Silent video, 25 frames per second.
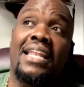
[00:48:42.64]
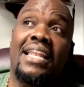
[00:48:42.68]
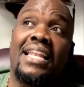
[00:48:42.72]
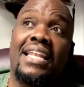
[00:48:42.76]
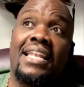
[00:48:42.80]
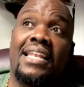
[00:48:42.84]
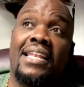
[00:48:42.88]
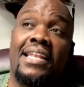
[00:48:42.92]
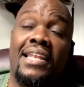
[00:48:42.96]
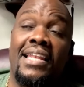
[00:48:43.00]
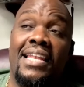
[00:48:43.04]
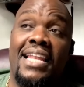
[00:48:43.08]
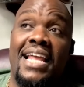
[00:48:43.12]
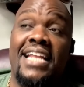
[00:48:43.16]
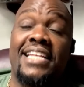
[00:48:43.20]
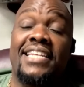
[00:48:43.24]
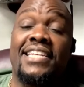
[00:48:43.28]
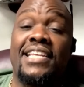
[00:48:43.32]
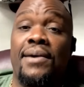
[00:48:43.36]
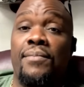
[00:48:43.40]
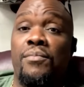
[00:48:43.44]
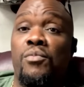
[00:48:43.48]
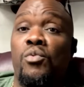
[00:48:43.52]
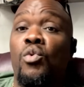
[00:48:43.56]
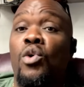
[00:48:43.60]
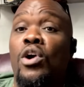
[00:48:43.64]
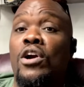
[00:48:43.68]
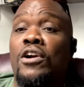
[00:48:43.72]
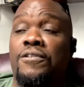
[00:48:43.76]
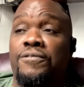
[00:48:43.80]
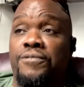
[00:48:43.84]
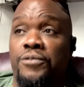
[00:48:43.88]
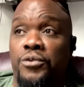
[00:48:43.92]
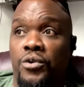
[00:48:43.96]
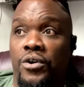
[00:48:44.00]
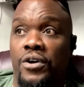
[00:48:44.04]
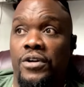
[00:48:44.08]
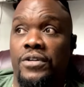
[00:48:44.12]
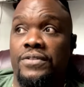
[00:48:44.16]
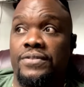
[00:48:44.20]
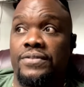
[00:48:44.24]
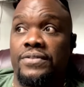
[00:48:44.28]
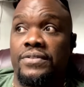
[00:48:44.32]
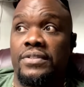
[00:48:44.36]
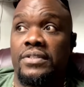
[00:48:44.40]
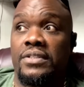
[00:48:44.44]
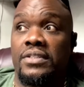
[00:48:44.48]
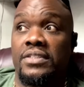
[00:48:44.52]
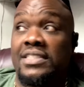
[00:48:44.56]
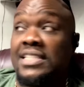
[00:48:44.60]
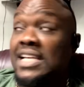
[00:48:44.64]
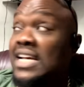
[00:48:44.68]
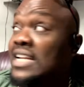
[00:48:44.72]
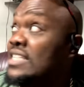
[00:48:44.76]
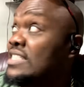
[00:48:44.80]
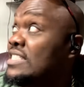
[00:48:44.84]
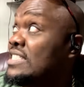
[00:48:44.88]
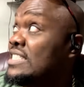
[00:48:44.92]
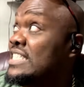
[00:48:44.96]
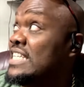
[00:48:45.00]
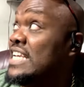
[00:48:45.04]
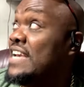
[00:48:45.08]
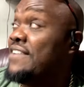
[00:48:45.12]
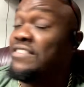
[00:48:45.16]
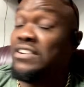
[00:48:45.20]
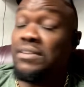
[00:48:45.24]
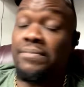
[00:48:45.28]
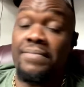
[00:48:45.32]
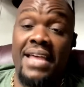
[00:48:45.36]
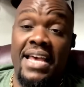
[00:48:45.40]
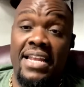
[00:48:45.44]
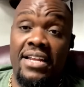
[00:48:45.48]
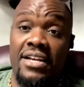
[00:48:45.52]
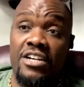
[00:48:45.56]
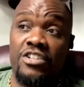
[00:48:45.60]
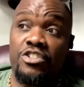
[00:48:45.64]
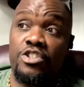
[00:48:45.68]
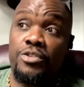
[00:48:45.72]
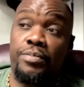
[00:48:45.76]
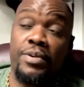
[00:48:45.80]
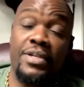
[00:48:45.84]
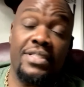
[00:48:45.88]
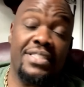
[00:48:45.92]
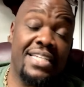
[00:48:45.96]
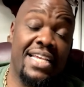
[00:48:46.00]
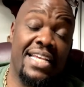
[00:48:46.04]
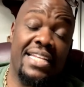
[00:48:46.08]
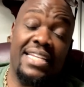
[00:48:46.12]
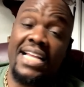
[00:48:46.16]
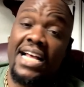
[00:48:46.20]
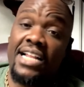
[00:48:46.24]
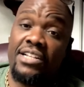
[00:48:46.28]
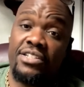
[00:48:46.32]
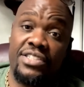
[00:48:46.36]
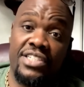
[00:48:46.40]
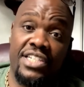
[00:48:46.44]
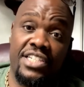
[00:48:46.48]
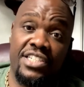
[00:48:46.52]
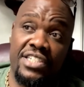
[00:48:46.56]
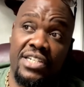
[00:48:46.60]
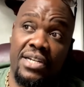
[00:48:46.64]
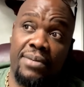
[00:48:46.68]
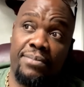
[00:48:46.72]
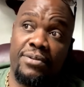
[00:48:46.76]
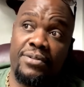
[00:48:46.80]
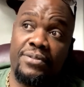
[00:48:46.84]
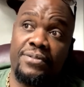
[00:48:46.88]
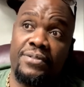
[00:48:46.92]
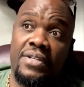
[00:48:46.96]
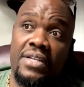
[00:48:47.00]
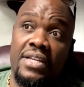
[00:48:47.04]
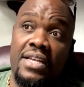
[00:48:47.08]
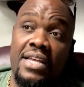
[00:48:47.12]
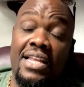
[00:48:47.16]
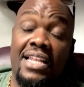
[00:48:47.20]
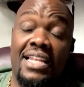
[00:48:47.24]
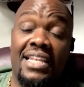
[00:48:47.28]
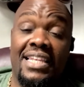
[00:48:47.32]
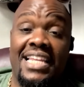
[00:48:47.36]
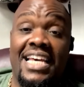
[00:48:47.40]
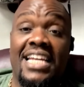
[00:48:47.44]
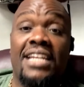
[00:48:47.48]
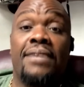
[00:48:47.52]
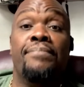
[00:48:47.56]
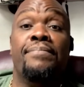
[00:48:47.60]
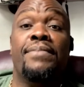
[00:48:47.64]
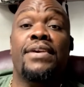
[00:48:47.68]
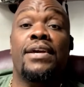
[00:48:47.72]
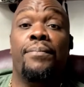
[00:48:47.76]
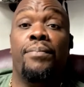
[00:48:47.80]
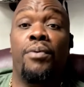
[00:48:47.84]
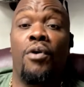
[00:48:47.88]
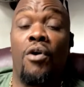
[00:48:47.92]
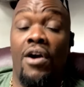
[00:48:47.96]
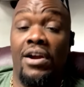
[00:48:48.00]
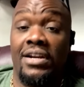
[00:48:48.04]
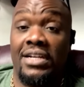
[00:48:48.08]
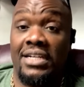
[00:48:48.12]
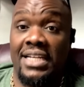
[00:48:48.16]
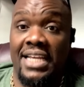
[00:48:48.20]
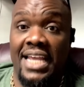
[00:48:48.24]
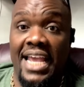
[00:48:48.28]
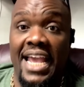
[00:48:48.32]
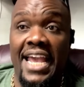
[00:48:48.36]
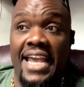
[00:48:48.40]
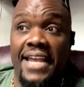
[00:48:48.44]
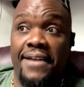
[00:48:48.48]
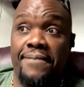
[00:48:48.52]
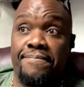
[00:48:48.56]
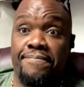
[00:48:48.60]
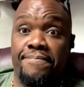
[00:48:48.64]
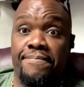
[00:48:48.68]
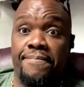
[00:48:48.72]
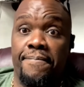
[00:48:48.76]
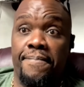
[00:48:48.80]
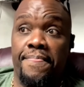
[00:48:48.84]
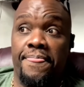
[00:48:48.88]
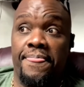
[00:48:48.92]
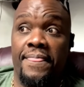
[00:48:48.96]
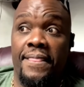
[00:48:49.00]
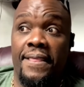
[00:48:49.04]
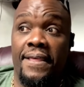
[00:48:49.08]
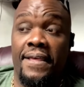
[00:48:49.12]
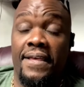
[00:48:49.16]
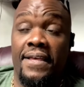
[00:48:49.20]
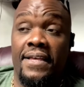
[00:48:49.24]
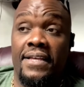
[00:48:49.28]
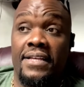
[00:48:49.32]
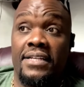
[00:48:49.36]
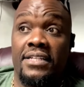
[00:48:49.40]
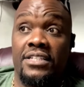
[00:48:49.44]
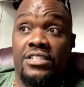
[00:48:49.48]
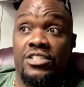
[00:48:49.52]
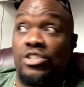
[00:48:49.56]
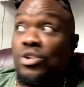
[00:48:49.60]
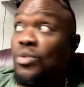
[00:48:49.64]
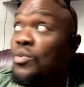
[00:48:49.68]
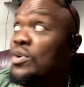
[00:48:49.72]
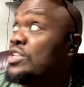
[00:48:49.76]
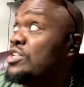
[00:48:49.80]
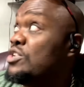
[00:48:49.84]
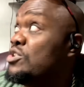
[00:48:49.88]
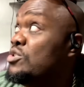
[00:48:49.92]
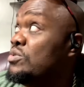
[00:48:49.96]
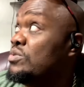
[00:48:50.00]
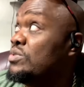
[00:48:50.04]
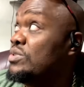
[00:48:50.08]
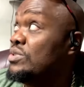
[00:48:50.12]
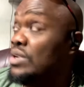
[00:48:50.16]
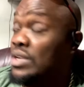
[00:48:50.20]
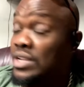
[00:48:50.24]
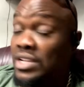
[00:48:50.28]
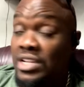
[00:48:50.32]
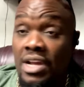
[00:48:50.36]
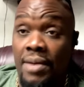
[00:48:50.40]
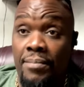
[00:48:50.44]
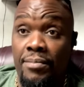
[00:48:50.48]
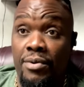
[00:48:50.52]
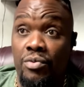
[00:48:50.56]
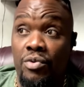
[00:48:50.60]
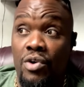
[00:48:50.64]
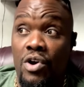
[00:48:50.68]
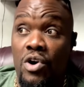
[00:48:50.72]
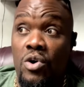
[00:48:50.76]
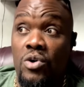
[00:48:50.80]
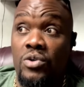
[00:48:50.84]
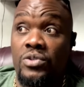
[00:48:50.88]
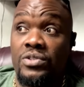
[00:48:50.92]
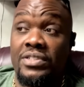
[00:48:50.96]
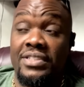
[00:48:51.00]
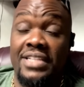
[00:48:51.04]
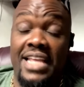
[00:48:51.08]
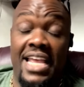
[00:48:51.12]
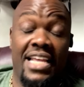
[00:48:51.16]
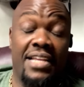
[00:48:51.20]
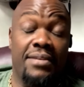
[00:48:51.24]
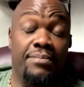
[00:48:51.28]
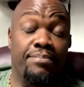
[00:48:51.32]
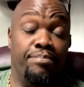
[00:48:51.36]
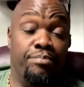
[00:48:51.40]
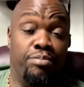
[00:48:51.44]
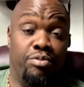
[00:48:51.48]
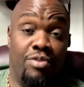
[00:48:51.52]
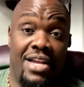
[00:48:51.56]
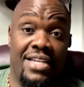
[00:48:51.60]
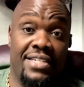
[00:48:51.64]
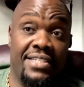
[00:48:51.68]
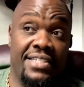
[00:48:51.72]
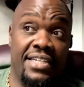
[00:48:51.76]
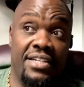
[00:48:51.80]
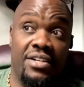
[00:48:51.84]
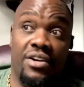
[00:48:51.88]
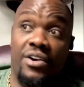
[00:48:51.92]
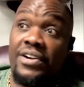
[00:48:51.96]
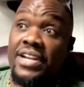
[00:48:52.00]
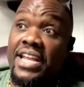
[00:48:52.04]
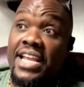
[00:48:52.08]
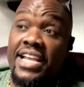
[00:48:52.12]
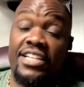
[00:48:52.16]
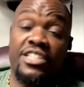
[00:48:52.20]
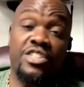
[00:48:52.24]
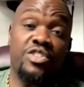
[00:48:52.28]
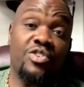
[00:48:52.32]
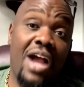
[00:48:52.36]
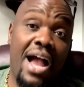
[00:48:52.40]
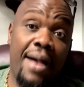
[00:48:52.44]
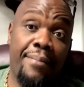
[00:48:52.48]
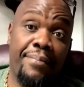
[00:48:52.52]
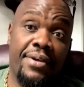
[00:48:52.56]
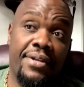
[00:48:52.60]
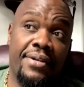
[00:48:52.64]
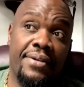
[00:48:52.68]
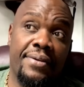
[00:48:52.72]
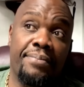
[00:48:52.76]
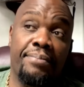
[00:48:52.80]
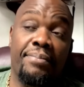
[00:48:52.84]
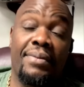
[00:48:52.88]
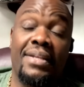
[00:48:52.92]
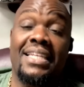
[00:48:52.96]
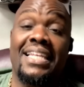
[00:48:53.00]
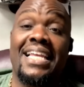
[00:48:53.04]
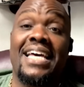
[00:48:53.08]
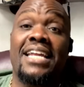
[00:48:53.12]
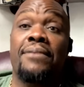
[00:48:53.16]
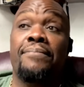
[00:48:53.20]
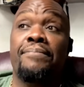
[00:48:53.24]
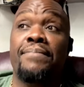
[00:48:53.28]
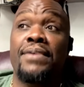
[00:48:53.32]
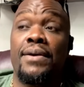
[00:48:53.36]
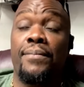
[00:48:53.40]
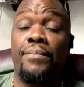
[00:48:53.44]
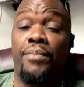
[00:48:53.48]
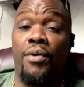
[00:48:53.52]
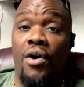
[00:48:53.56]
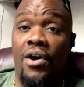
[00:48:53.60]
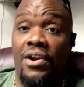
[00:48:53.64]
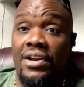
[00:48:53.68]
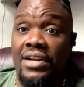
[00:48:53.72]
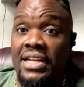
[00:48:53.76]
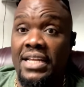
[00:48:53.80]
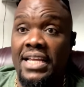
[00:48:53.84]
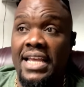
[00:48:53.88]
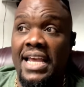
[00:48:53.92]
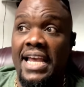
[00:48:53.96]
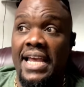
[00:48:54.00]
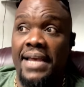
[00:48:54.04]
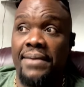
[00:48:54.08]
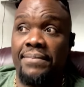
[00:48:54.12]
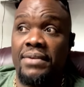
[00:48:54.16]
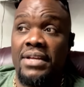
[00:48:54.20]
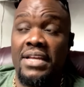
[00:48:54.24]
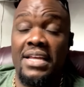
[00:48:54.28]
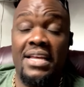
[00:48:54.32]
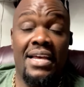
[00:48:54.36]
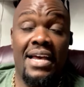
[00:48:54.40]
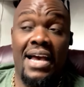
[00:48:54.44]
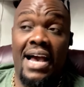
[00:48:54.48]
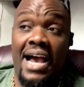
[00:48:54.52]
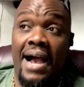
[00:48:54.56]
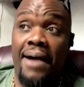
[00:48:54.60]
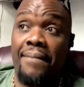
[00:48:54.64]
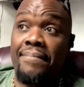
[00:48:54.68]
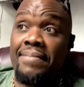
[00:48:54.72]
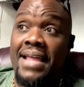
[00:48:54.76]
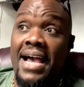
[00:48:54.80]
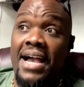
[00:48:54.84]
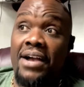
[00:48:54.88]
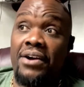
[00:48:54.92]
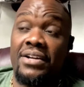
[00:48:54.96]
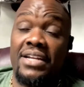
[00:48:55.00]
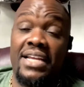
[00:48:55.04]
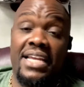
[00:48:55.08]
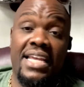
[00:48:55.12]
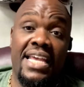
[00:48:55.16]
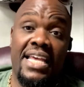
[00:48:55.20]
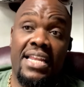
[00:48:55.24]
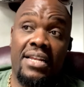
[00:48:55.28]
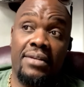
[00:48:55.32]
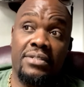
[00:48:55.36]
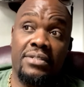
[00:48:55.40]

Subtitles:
Let them work for it. Instead of just giving them that 100, put $10 in each number. Let them be a part of the game. So when a number rolls, they can press it or they can drop it, but let them be a part of the game. I'm not going to hit